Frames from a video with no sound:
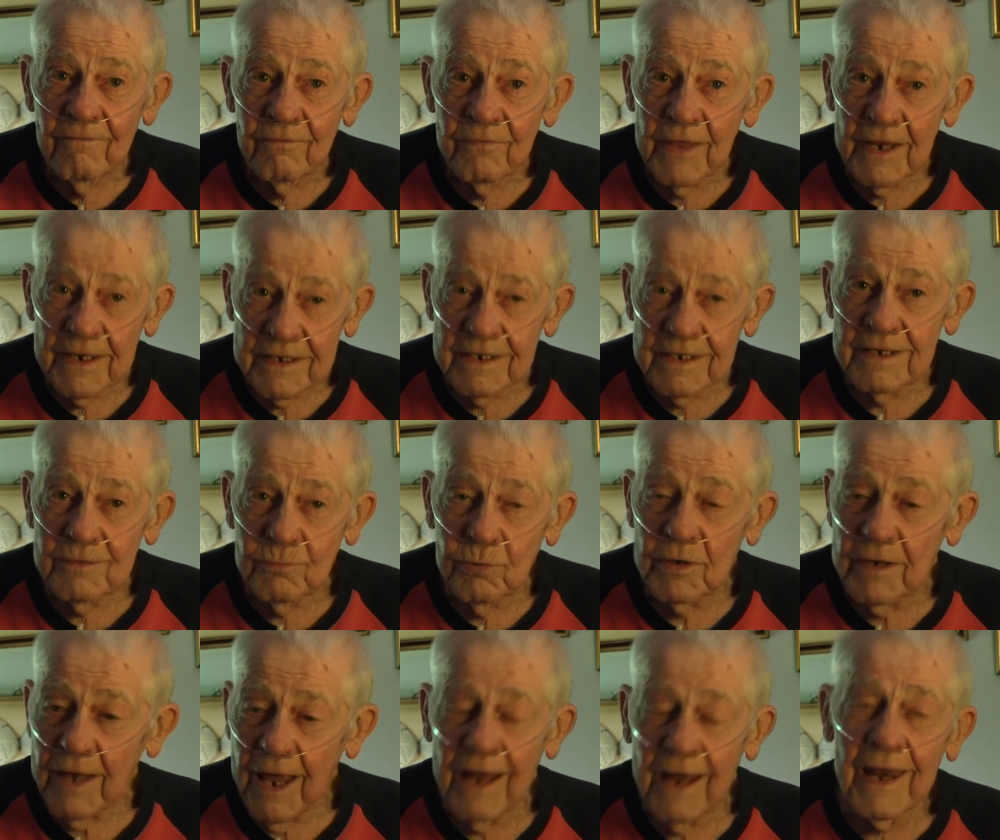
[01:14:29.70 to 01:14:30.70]
That he
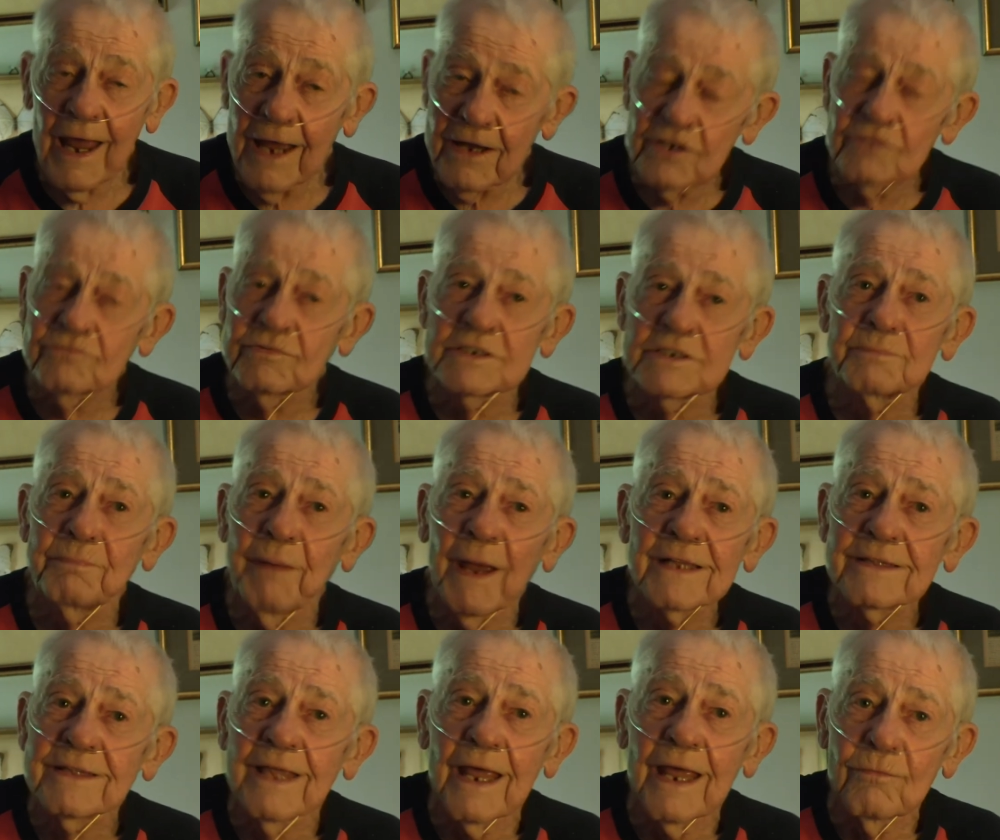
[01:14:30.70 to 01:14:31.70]
wouldn't, and I could
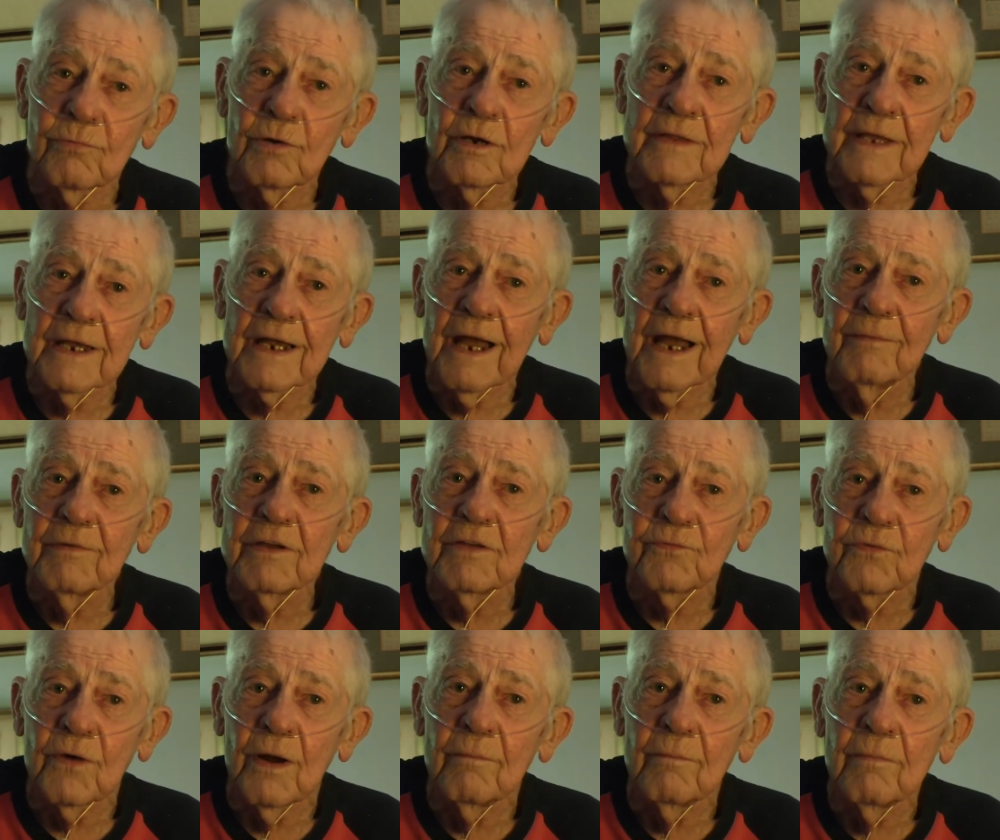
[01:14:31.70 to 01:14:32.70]
respect that, where they're coming
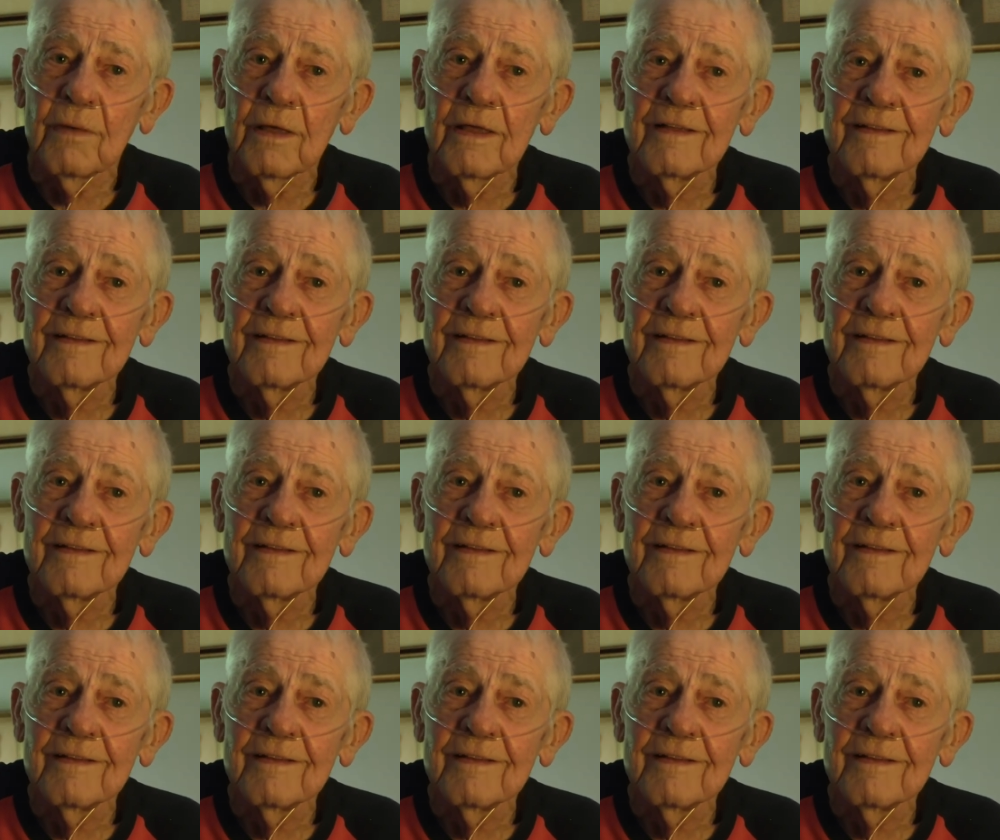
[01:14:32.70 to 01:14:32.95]
from.